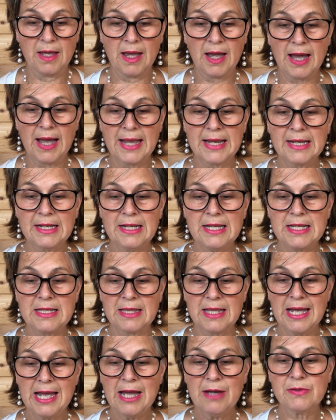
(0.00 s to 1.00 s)
I cleaned the
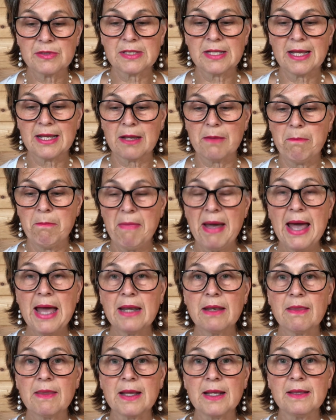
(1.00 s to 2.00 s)
house like a mad
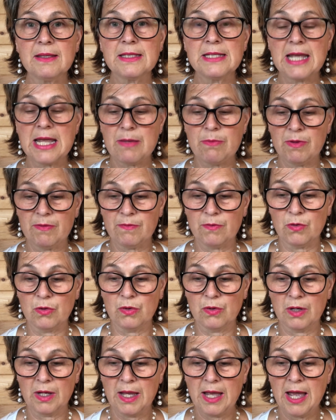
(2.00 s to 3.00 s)
thing the day before,